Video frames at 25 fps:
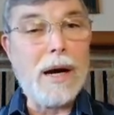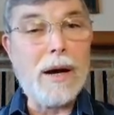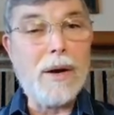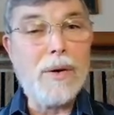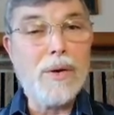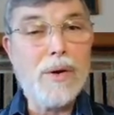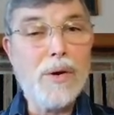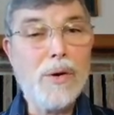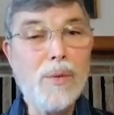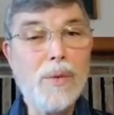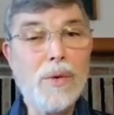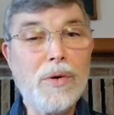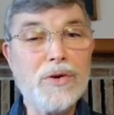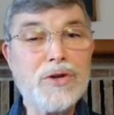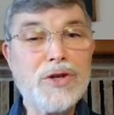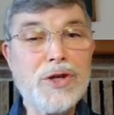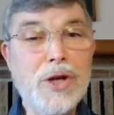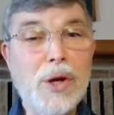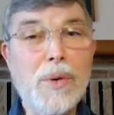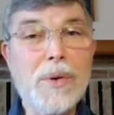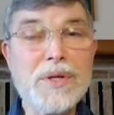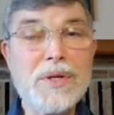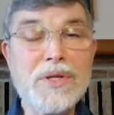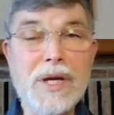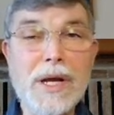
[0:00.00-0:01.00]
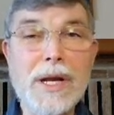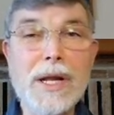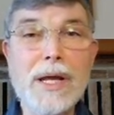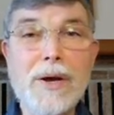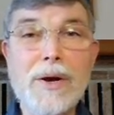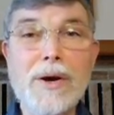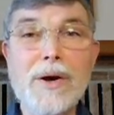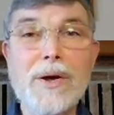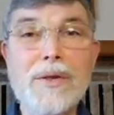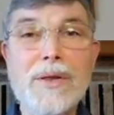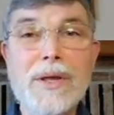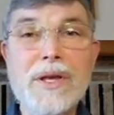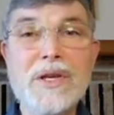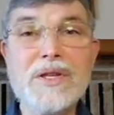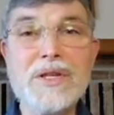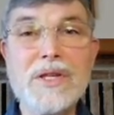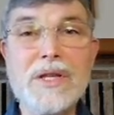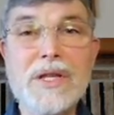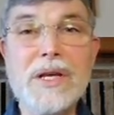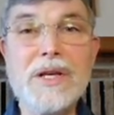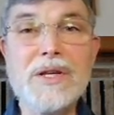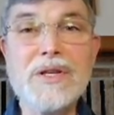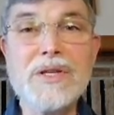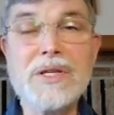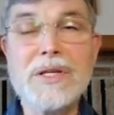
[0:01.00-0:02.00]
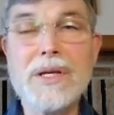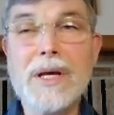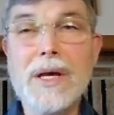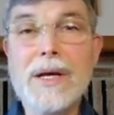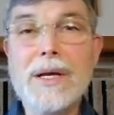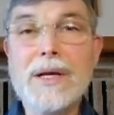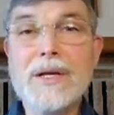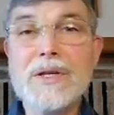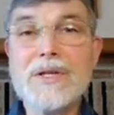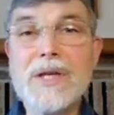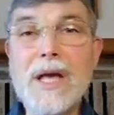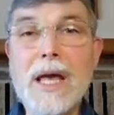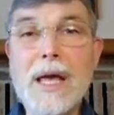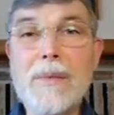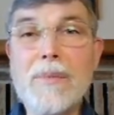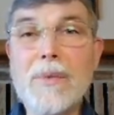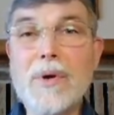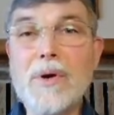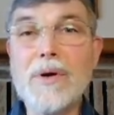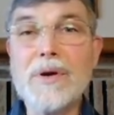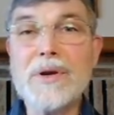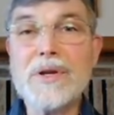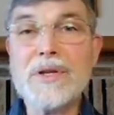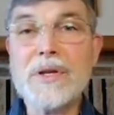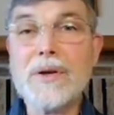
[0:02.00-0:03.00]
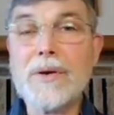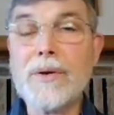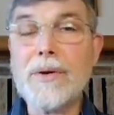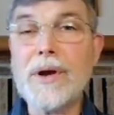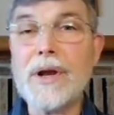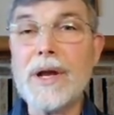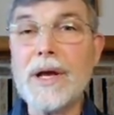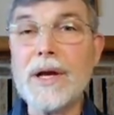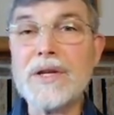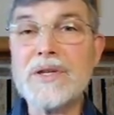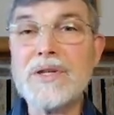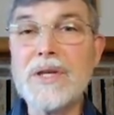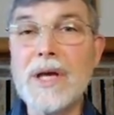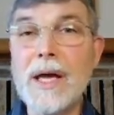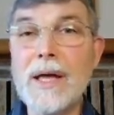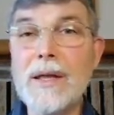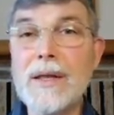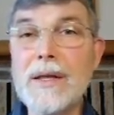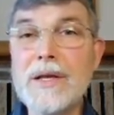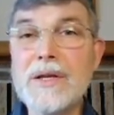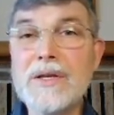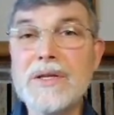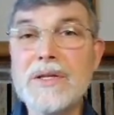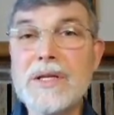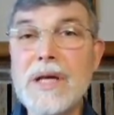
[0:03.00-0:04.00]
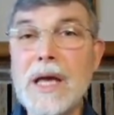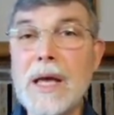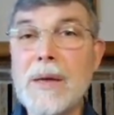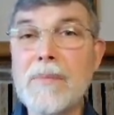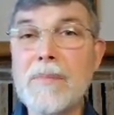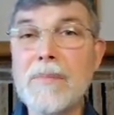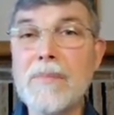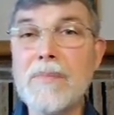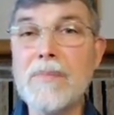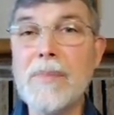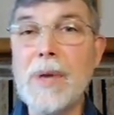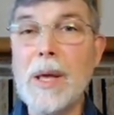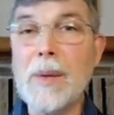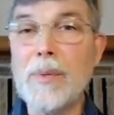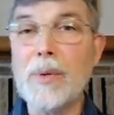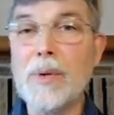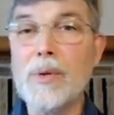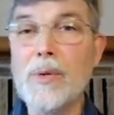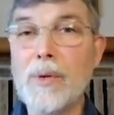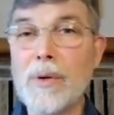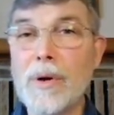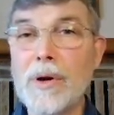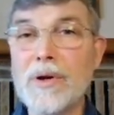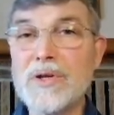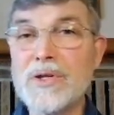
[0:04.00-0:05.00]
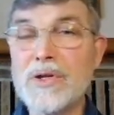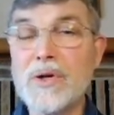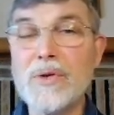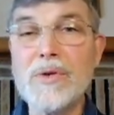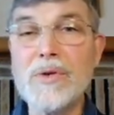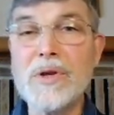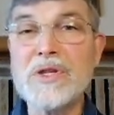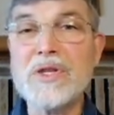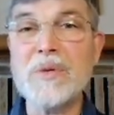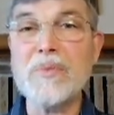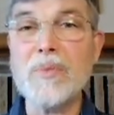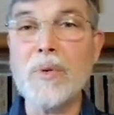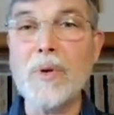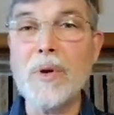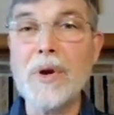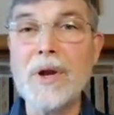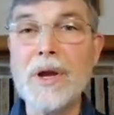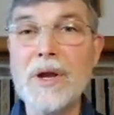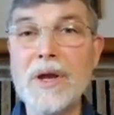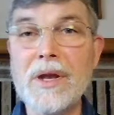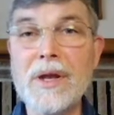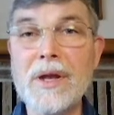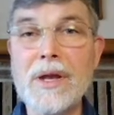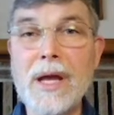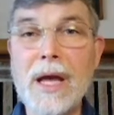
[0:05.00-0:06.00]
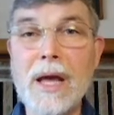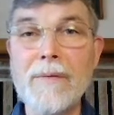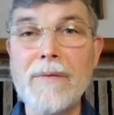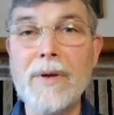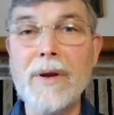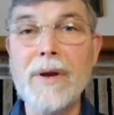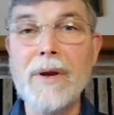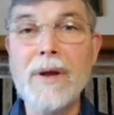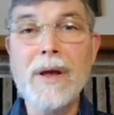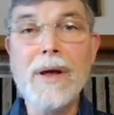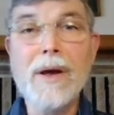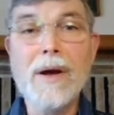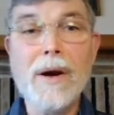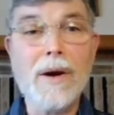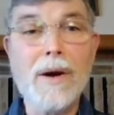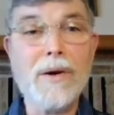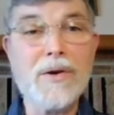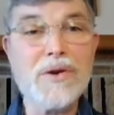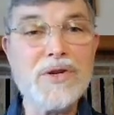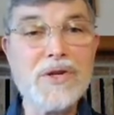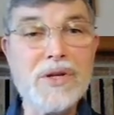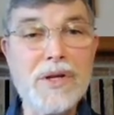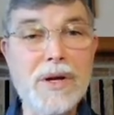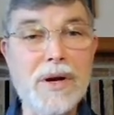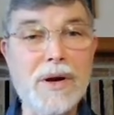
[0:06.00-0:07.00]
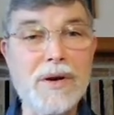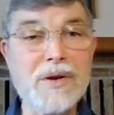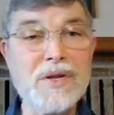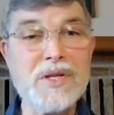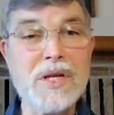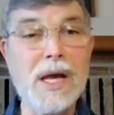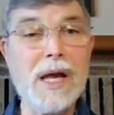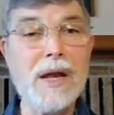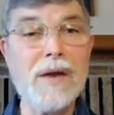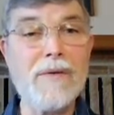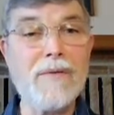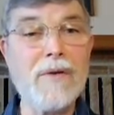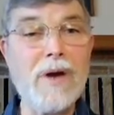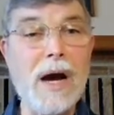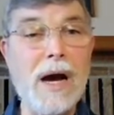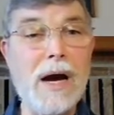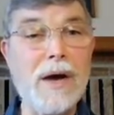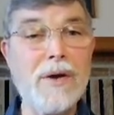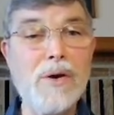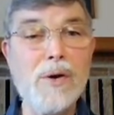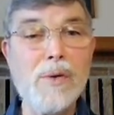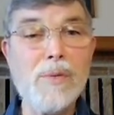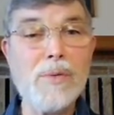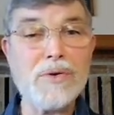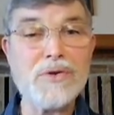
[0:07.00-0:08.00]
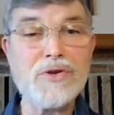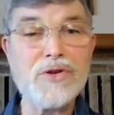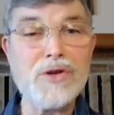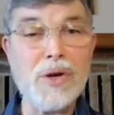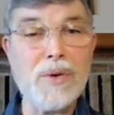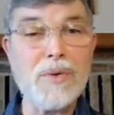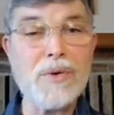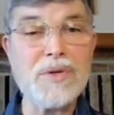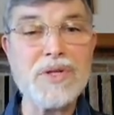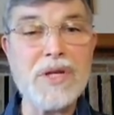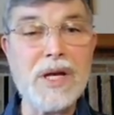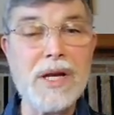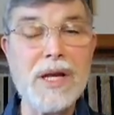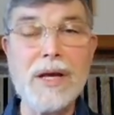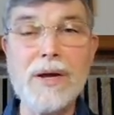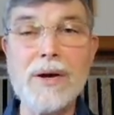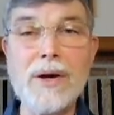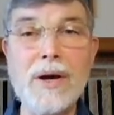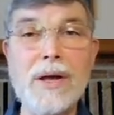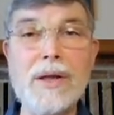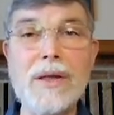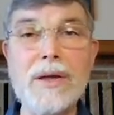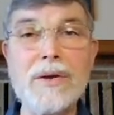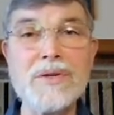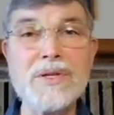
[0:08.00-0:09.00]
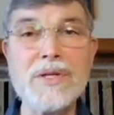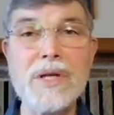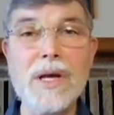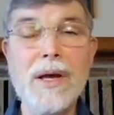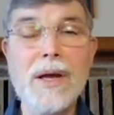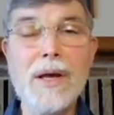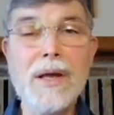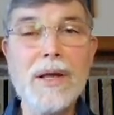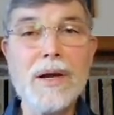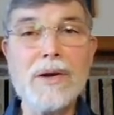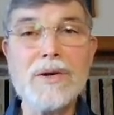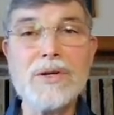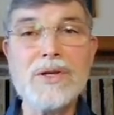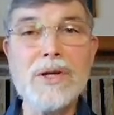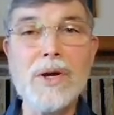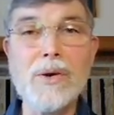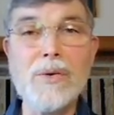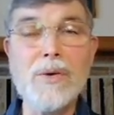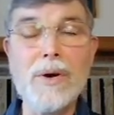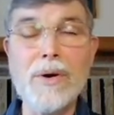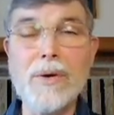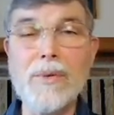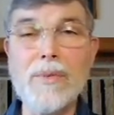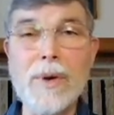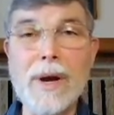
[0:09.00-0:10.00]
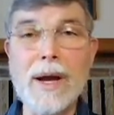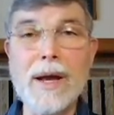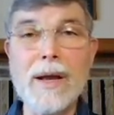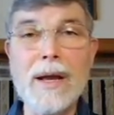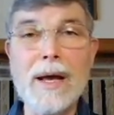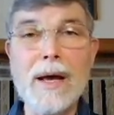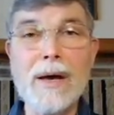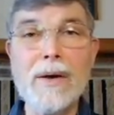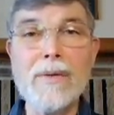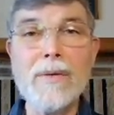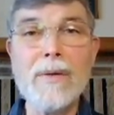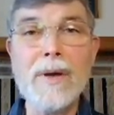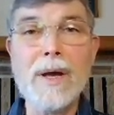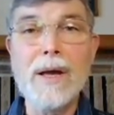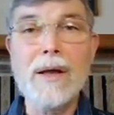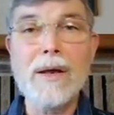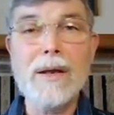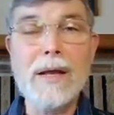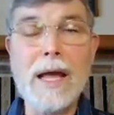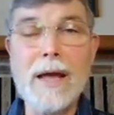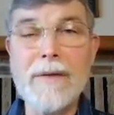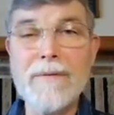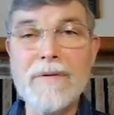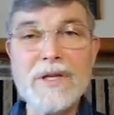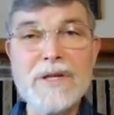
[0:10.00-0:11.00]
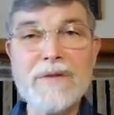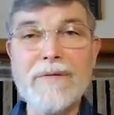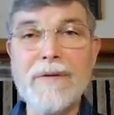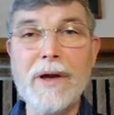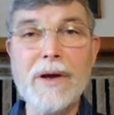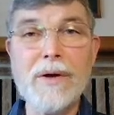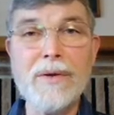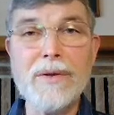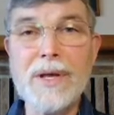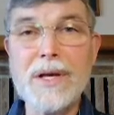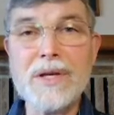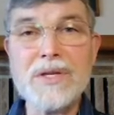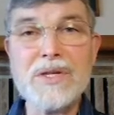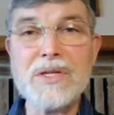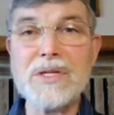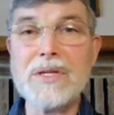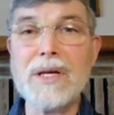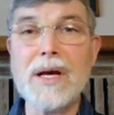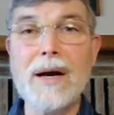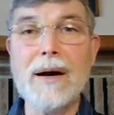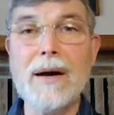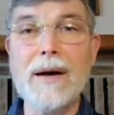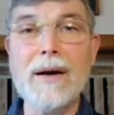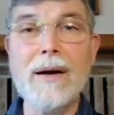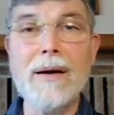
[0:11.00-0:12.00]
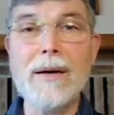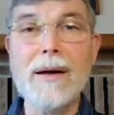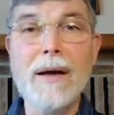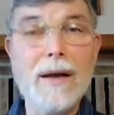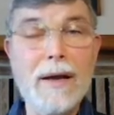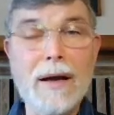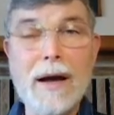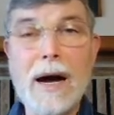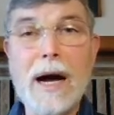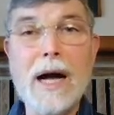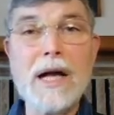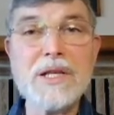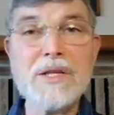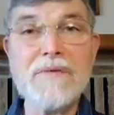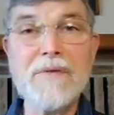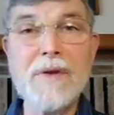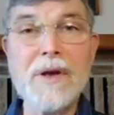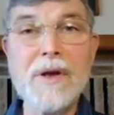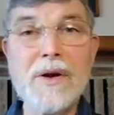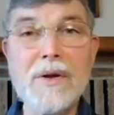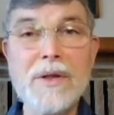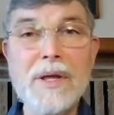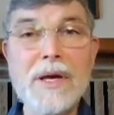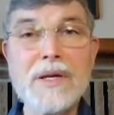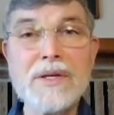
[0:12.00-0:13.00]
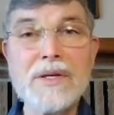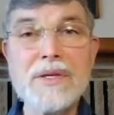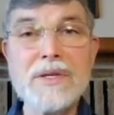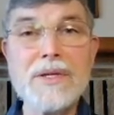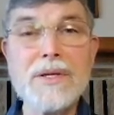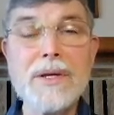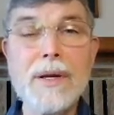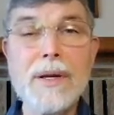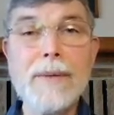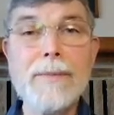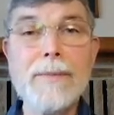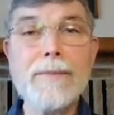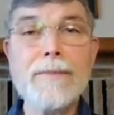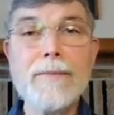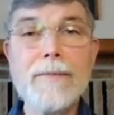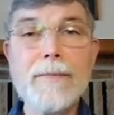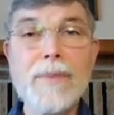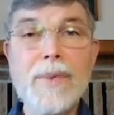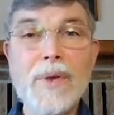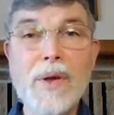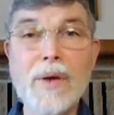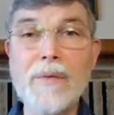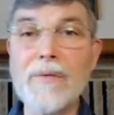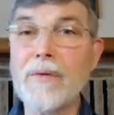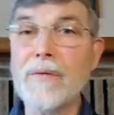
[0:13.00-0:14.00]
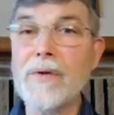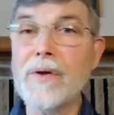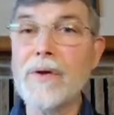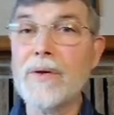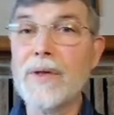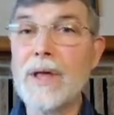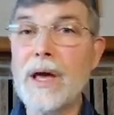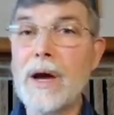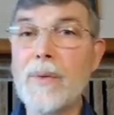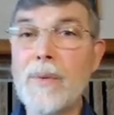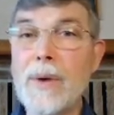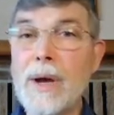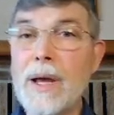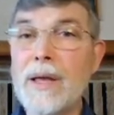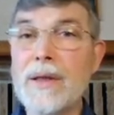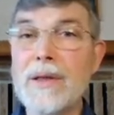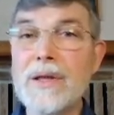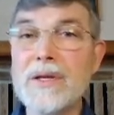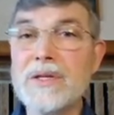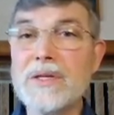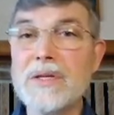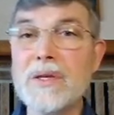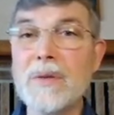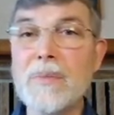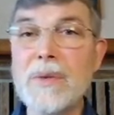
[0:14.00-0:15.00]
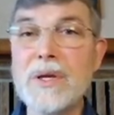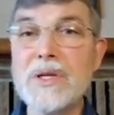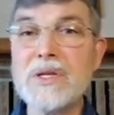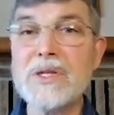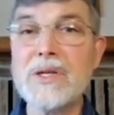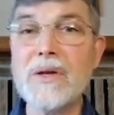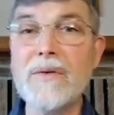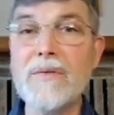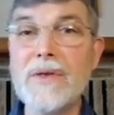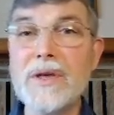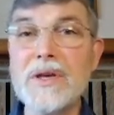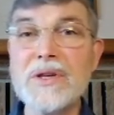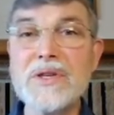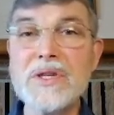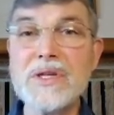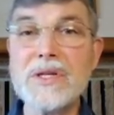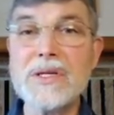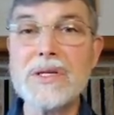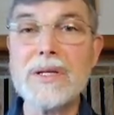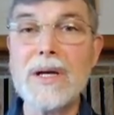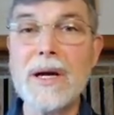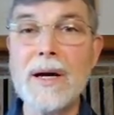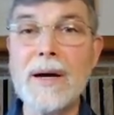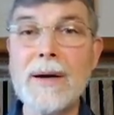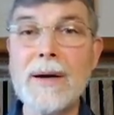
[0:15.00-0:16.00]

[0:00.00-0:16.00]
who will show us any good? These same critics and these same people who are so disappointed in David are saying of God, who will show us any good? There's no good right now. David's failed us. God's failed us. You ever feel that way in this, the midst of this